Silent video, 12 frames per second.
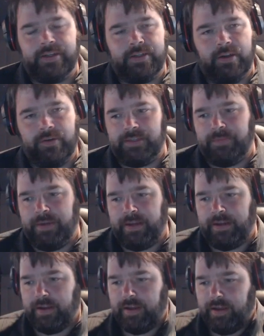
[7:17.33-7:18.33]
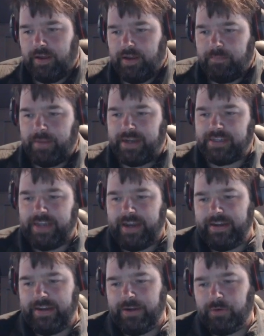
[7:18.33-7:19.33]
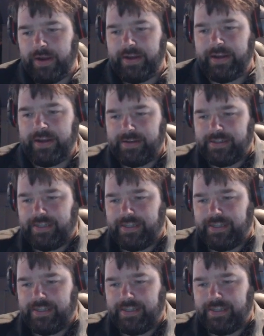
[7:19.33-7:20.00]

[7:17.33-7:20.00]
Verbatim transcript: It's always been make sanity great again.